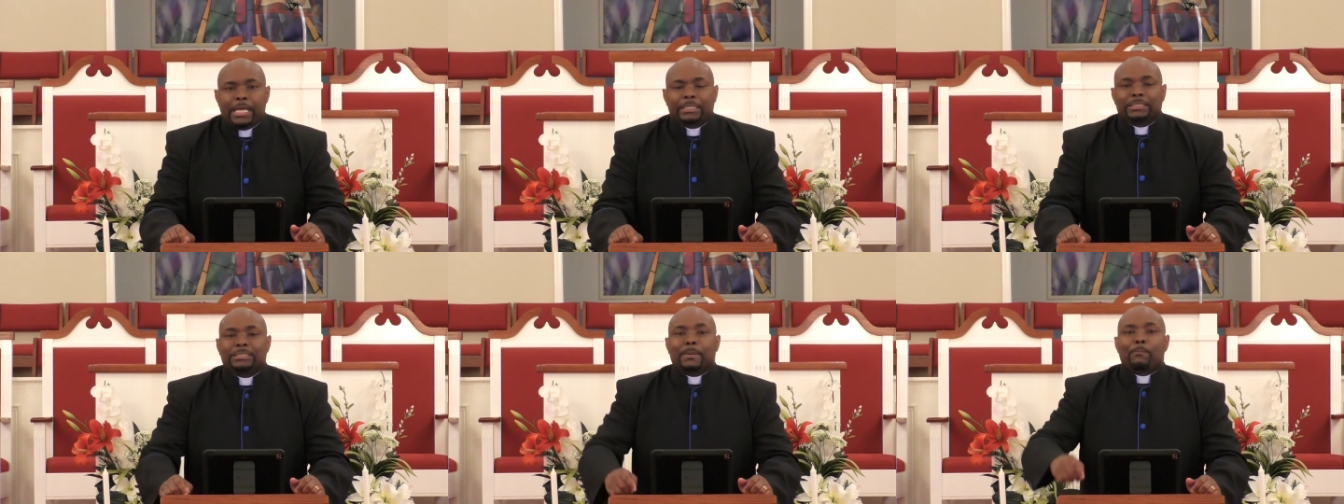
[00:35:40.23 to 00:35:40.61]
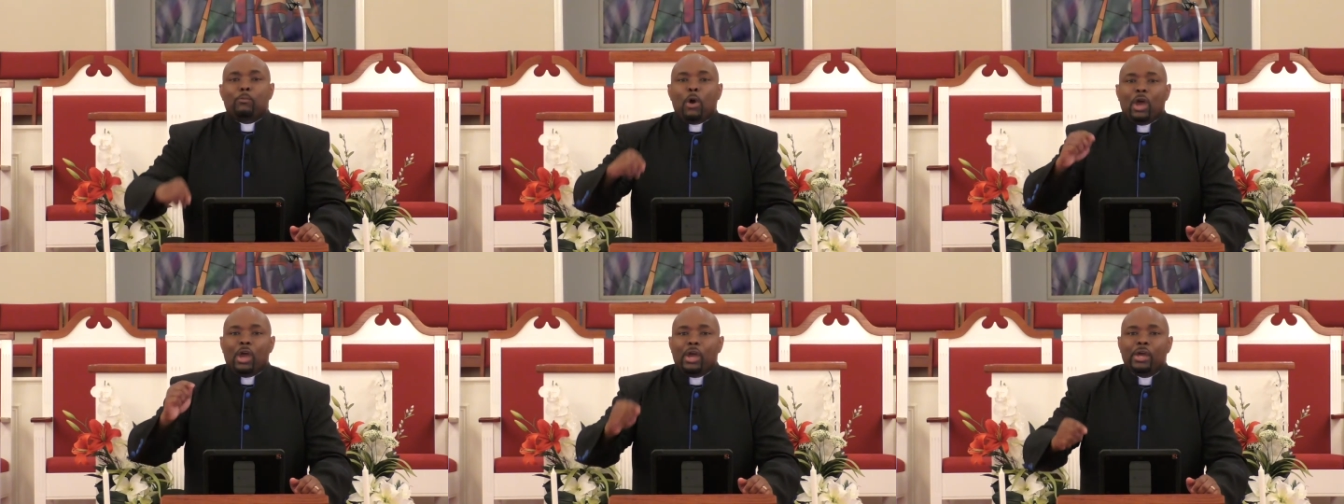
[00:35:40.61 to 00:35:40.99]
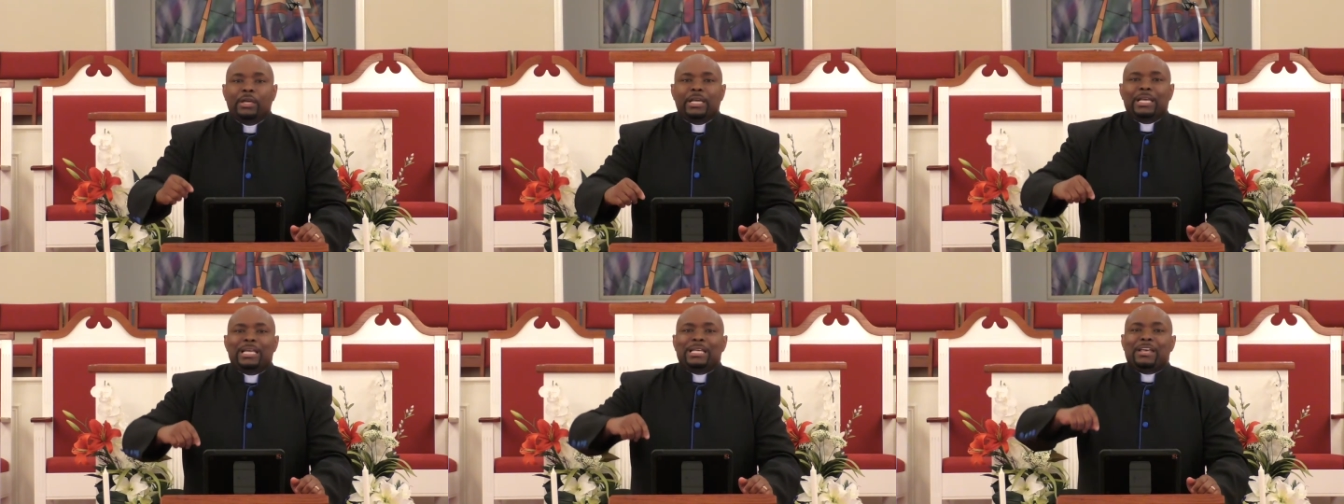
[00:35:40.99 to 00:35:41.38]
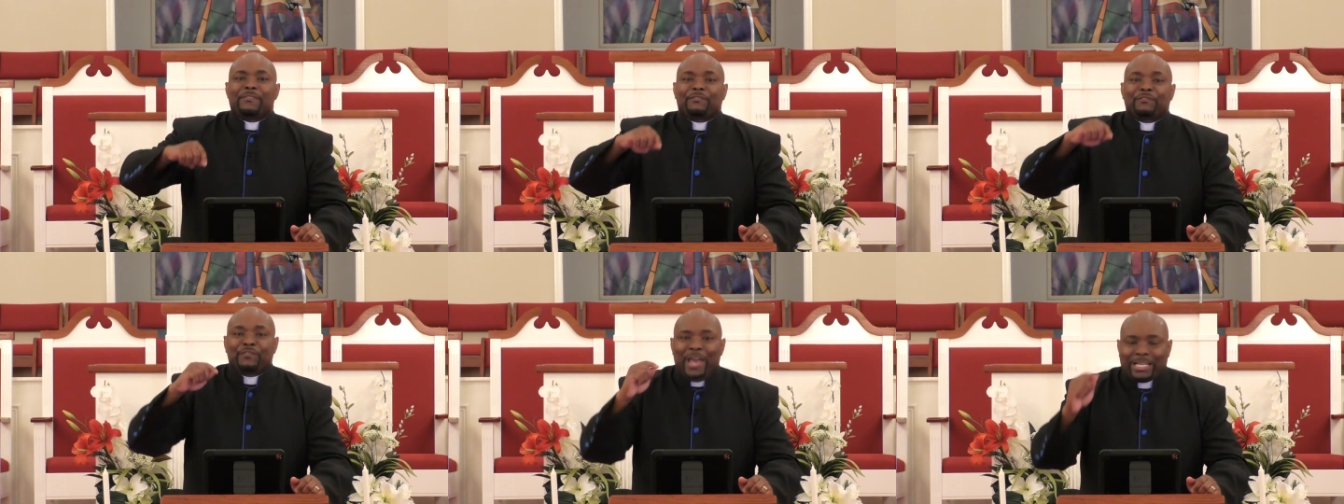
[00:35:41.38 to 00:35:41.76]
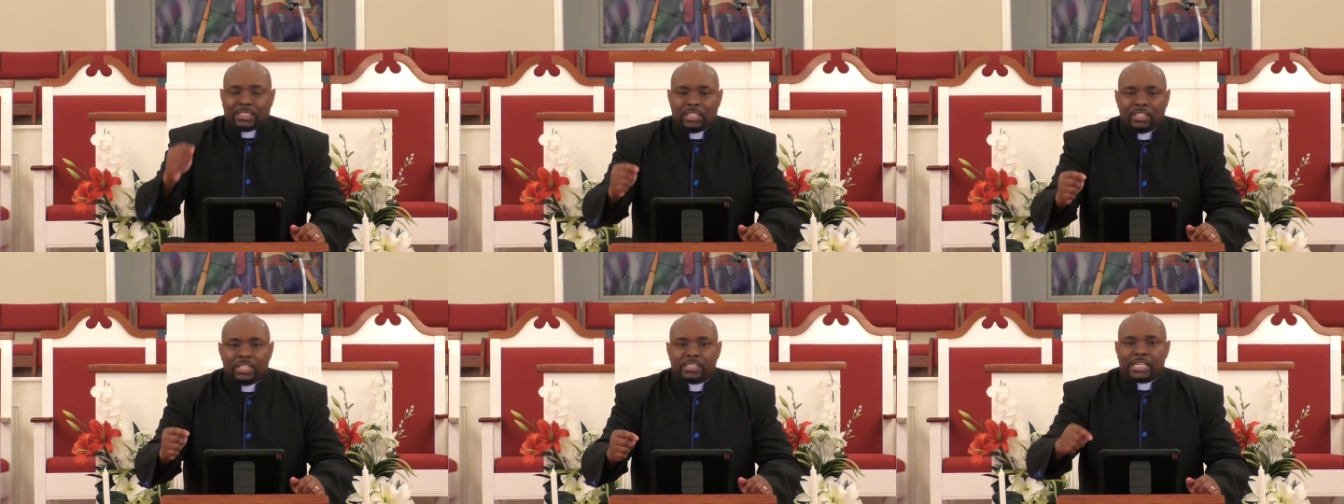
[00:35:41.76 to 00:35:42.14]
the word
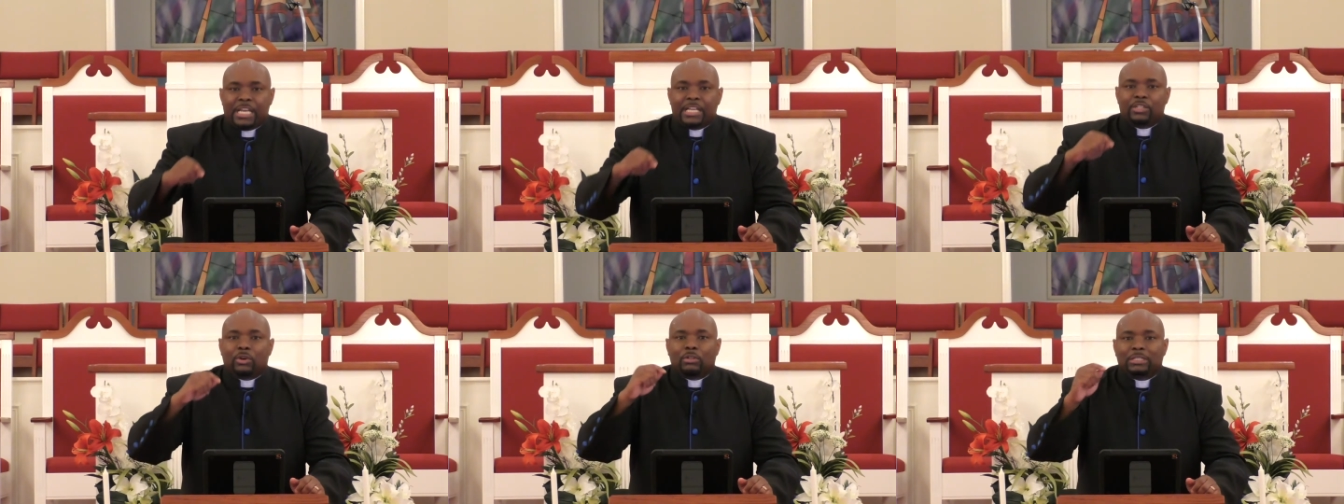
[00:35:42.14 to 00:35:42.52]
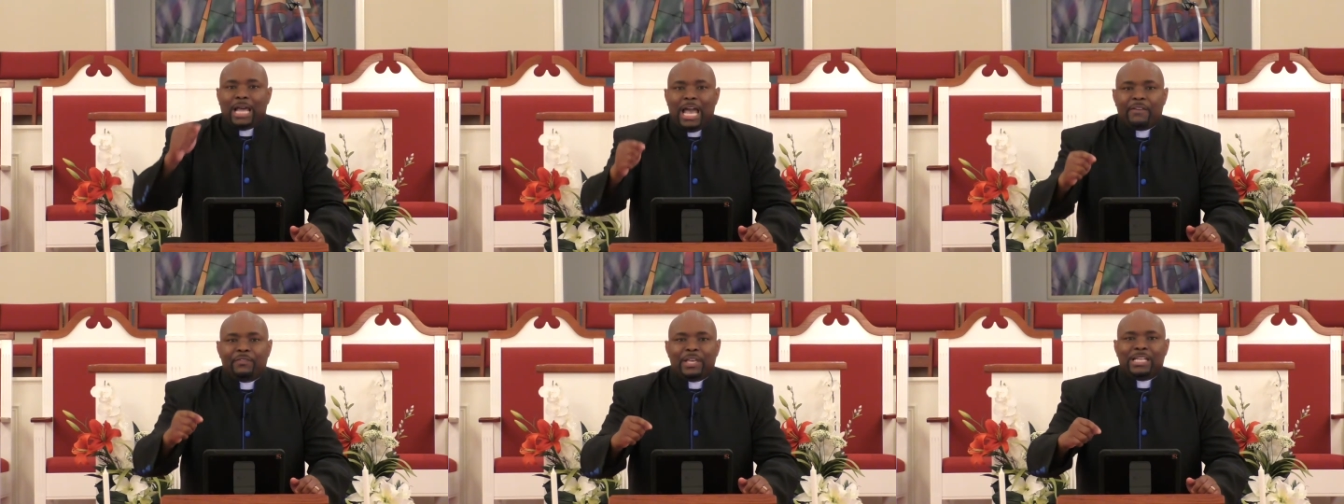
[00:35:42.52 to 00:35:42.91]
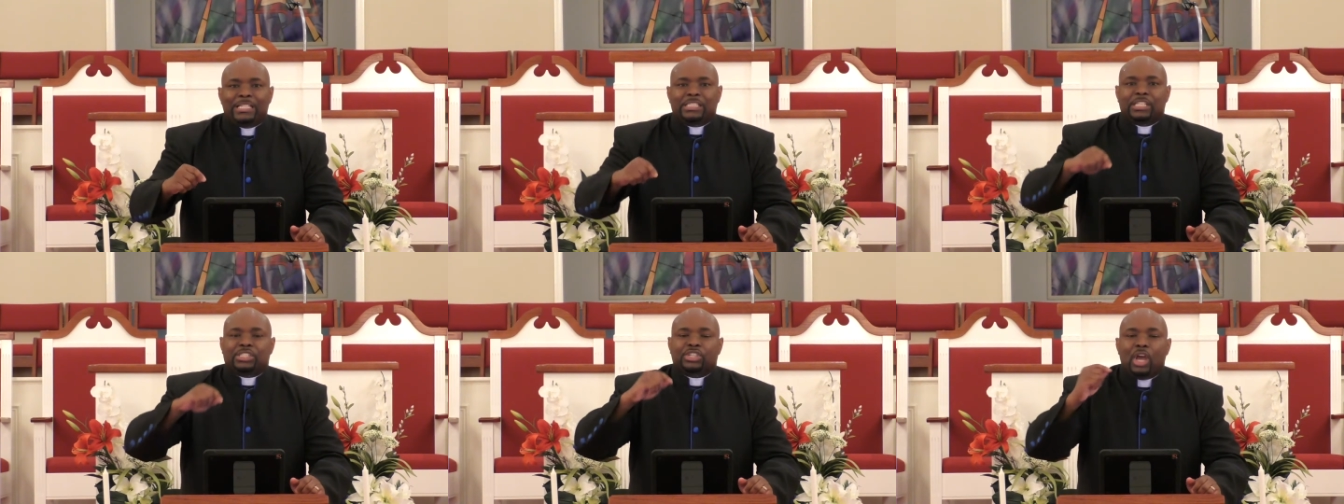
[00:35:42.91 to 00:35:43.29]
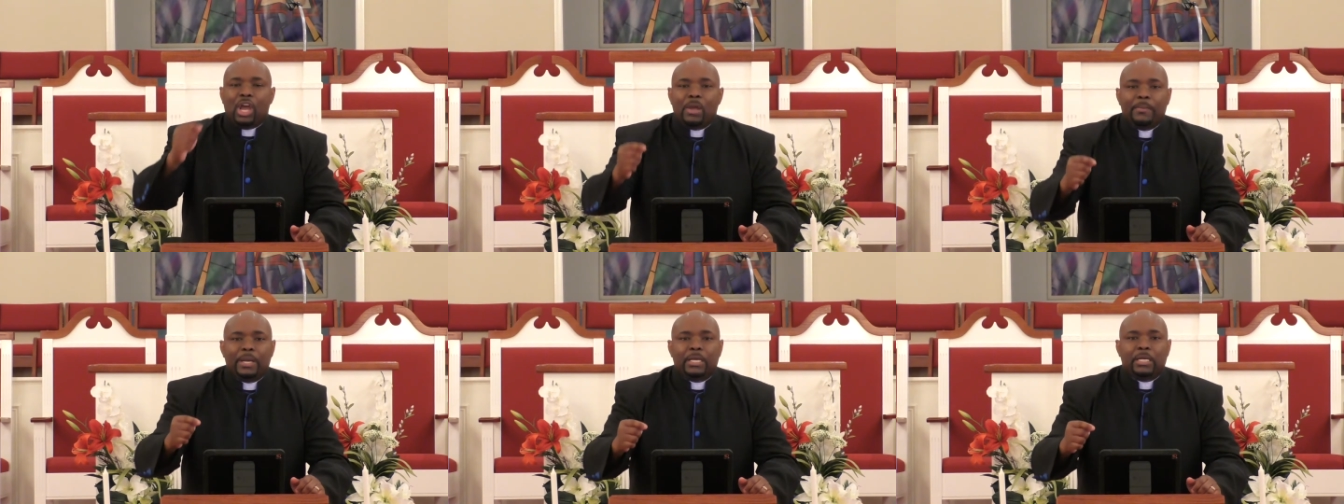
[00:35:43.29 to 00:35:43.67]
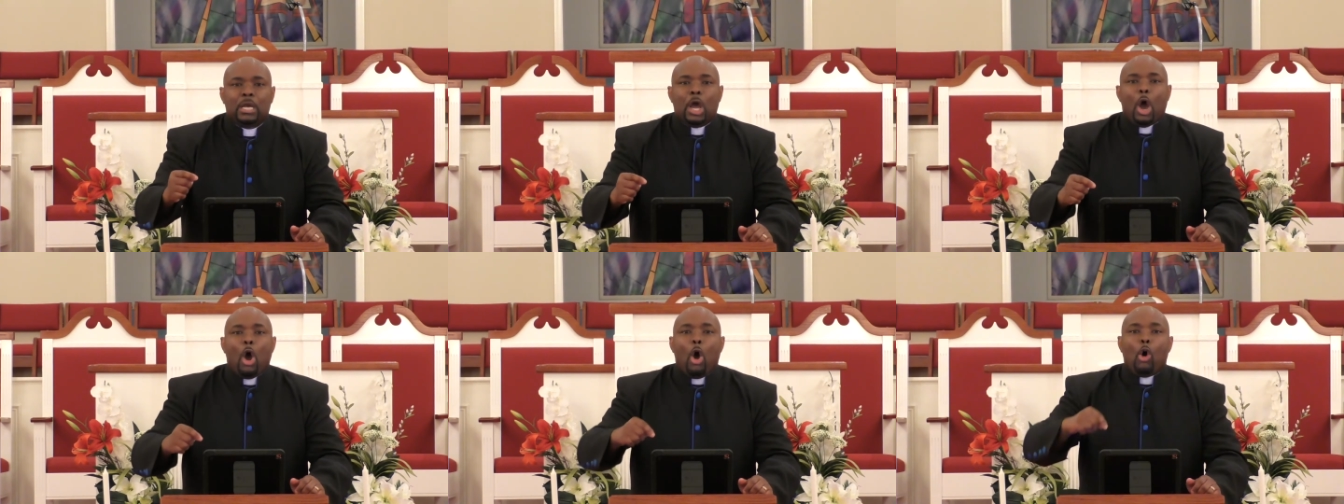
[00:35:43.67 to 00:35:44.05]
effectiveness in your life is determined
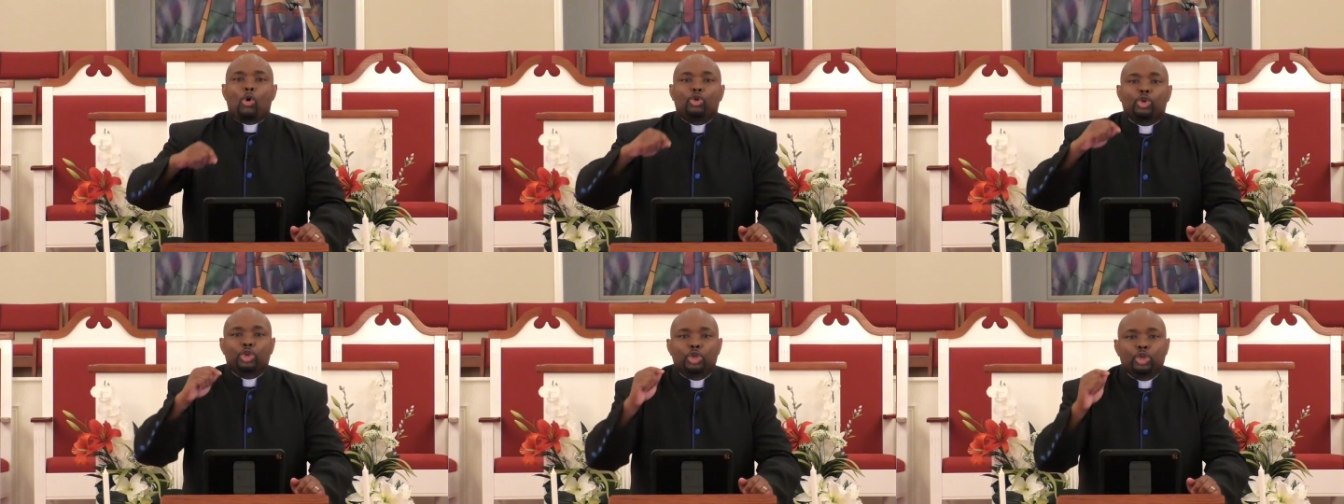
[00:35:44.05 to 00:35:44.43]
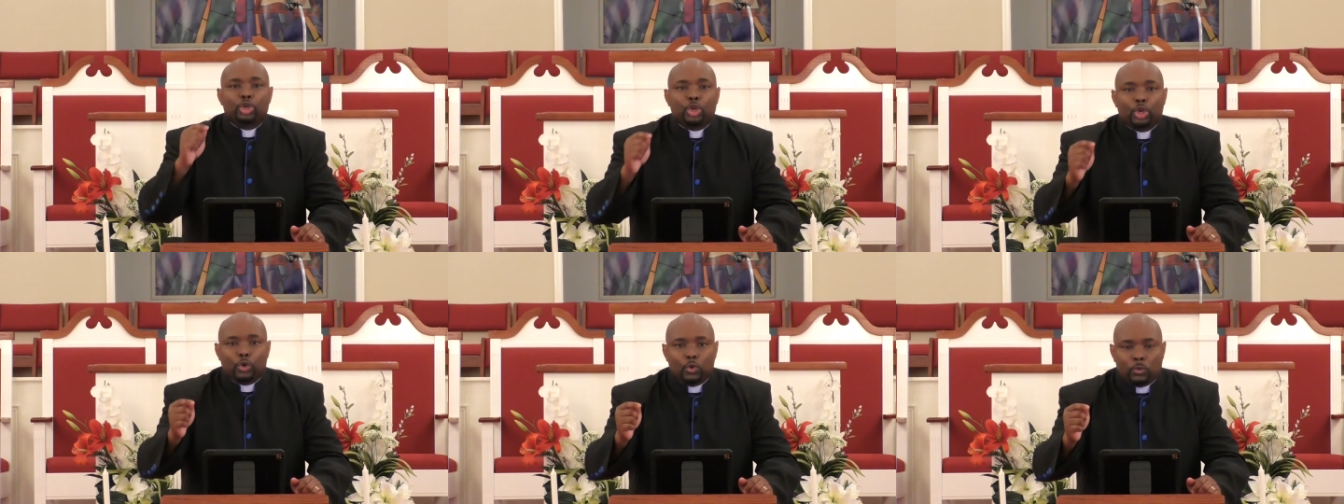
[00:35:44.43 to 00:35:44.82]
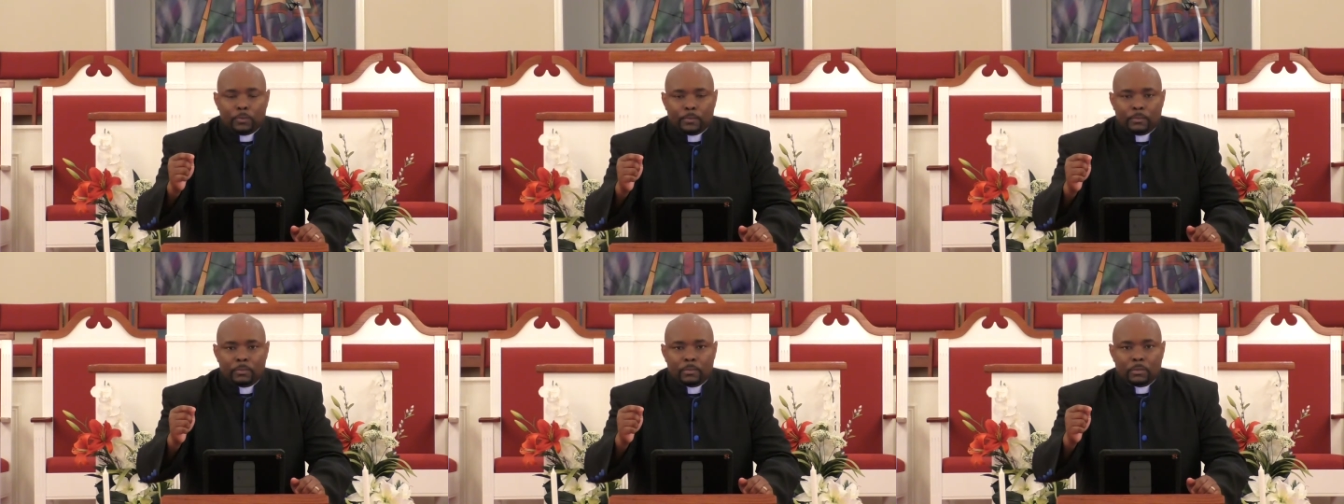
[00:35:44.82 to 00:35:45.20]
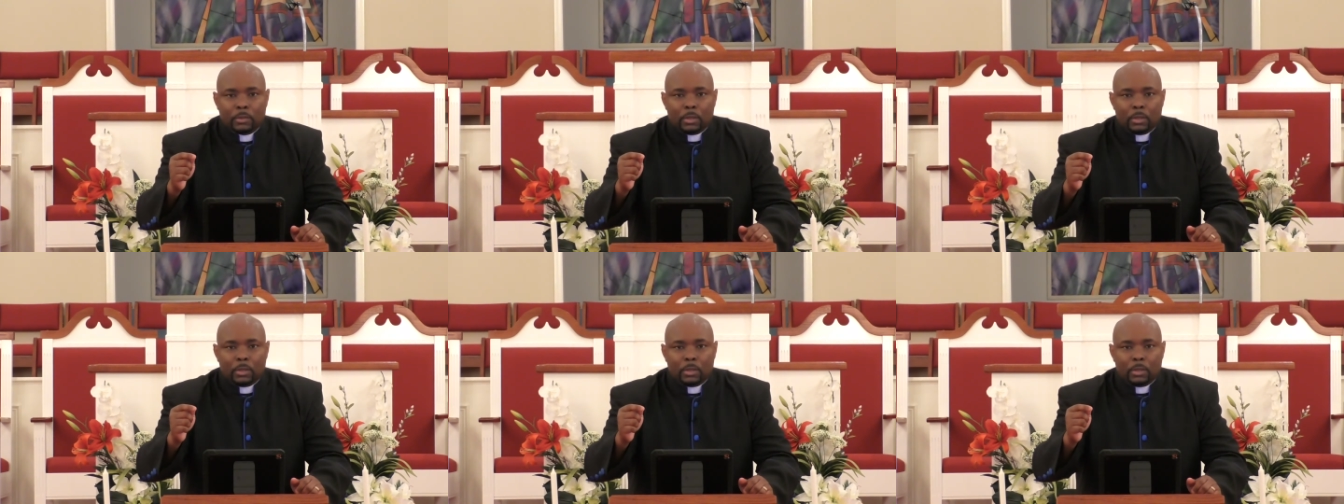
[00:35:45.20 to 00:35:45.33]
on you.